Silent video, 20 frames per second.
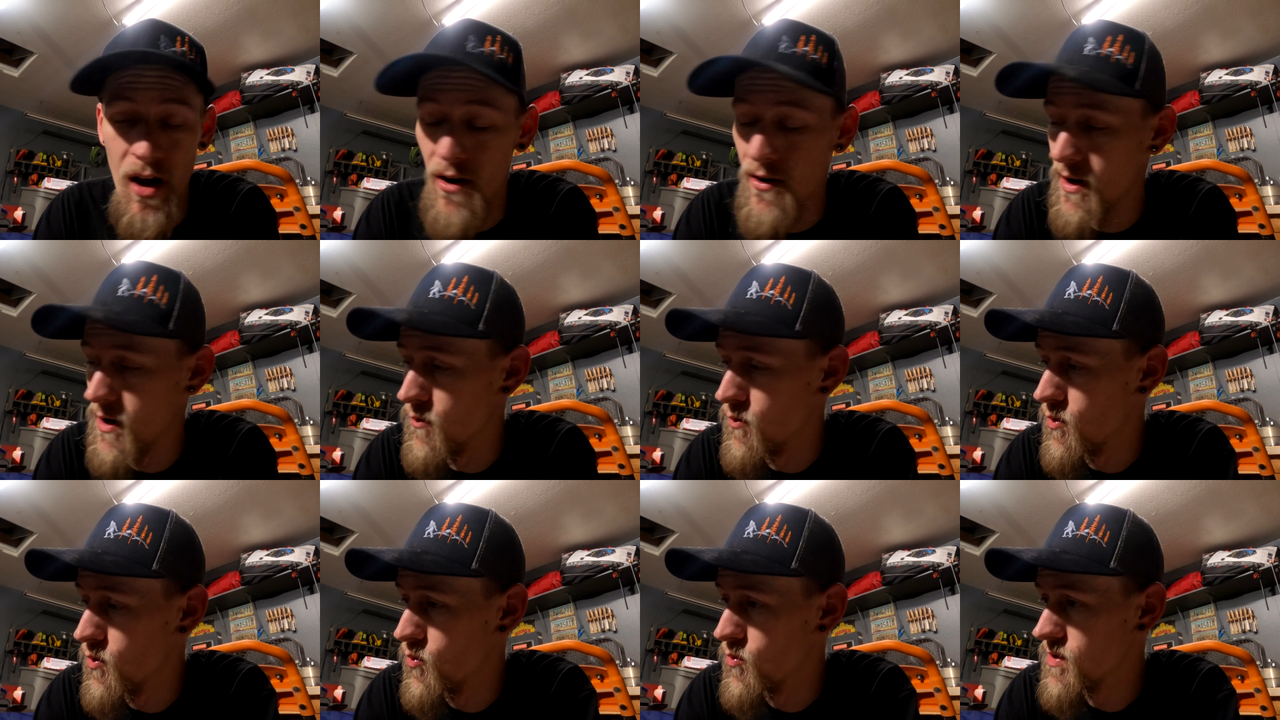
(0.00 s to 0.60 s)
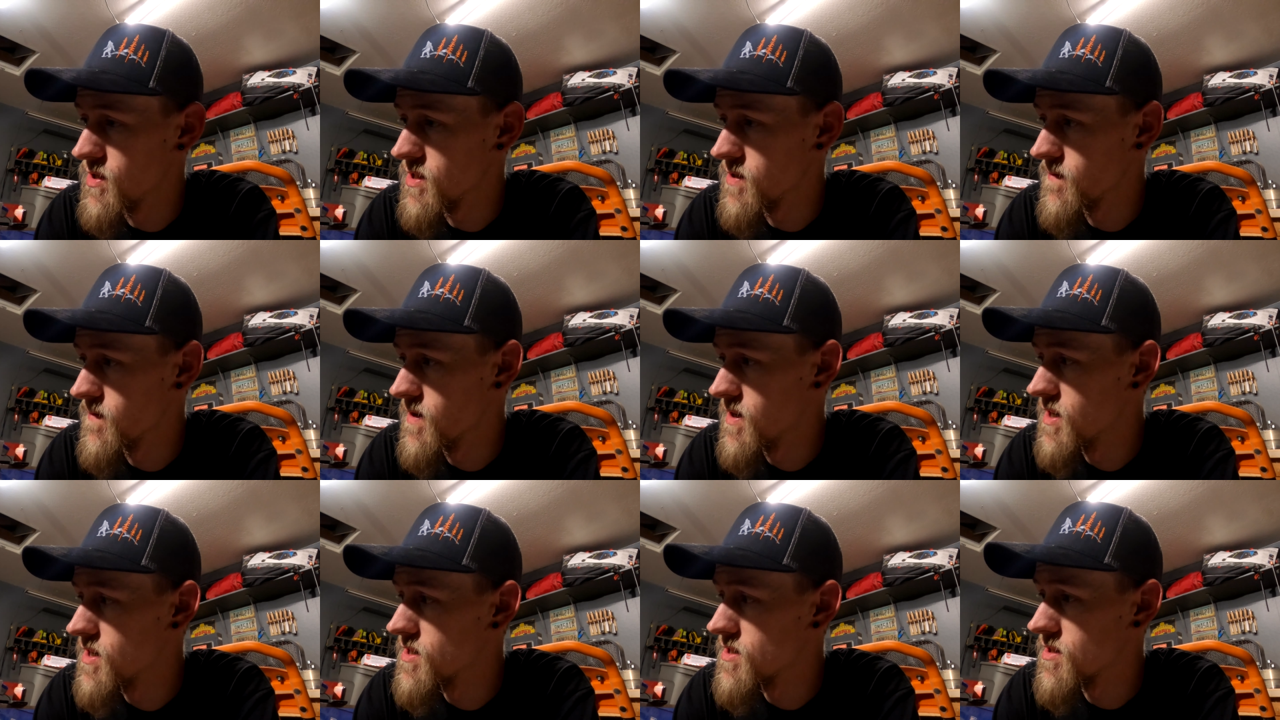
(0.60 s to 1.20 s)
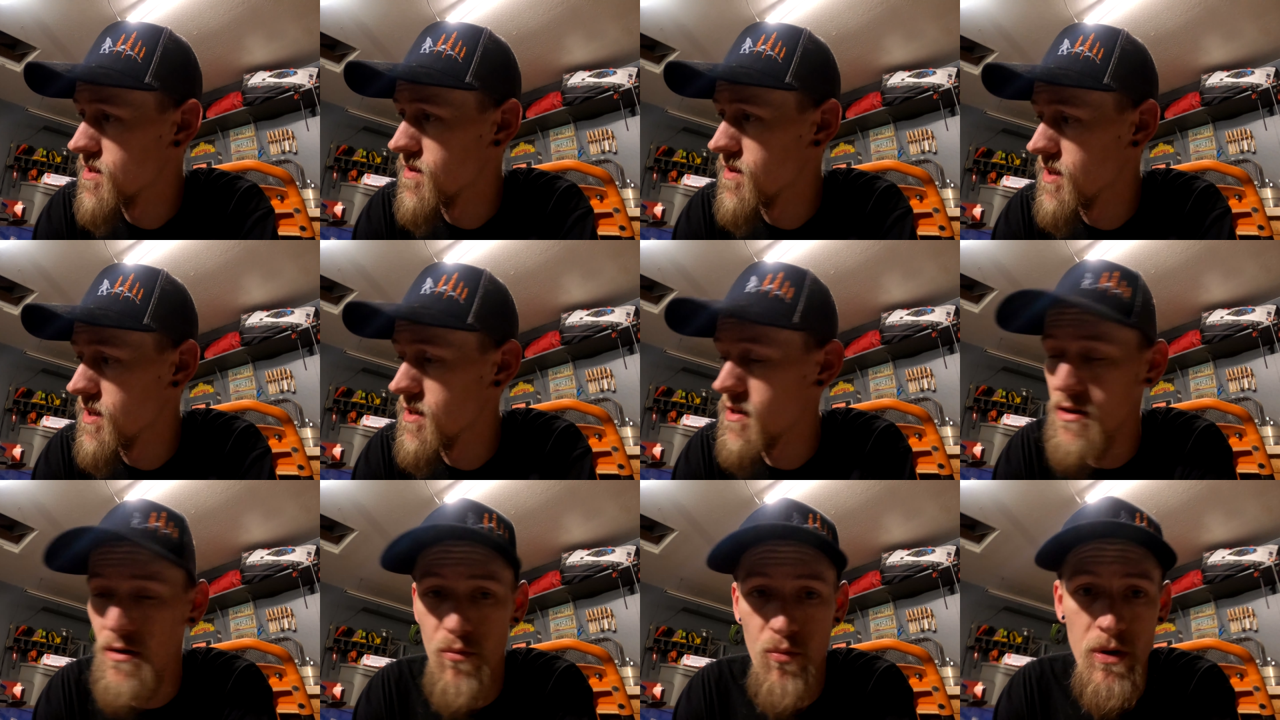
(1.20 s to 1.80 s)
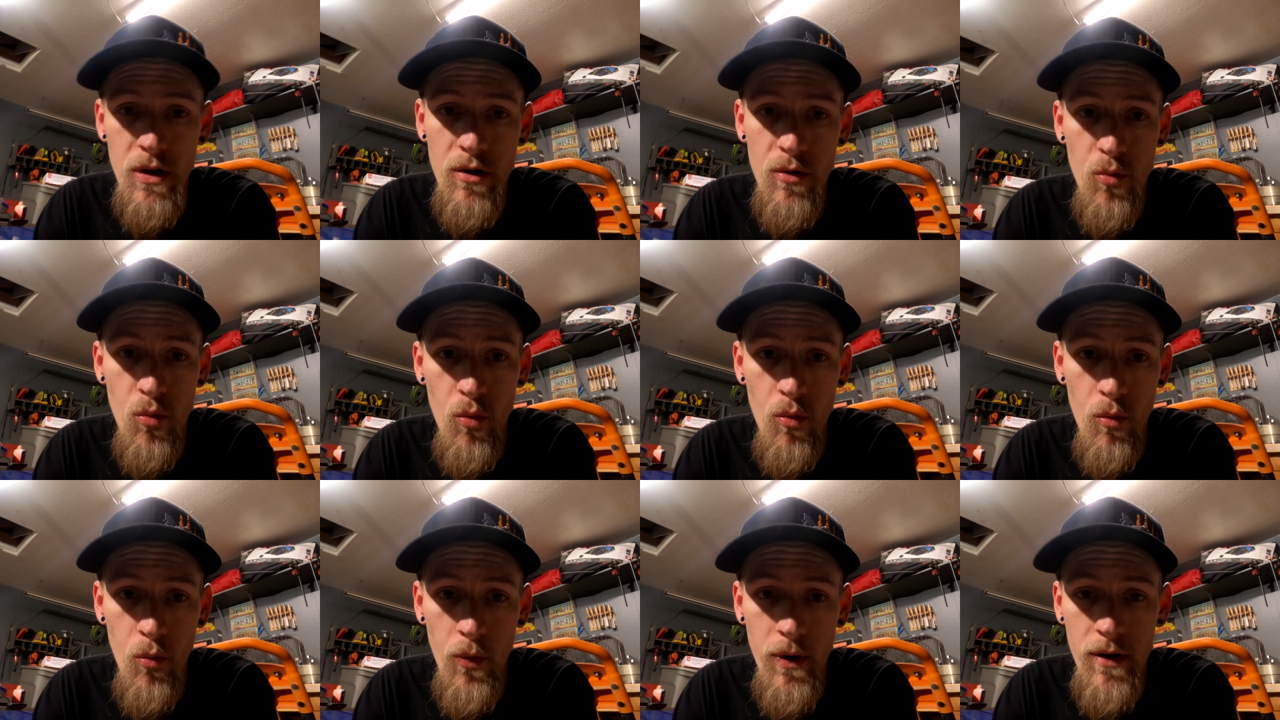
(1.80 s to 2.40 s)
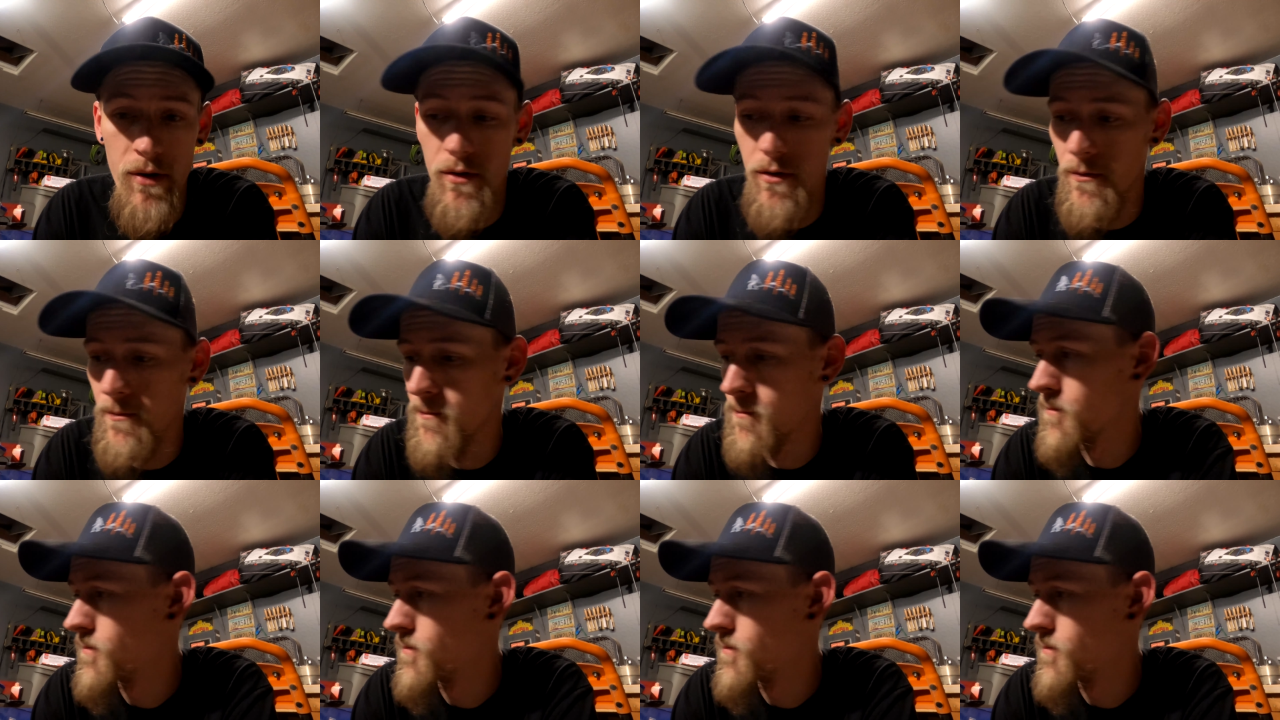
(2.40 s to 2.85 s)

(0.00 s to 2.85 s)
All right, well, we just finished the rear wheel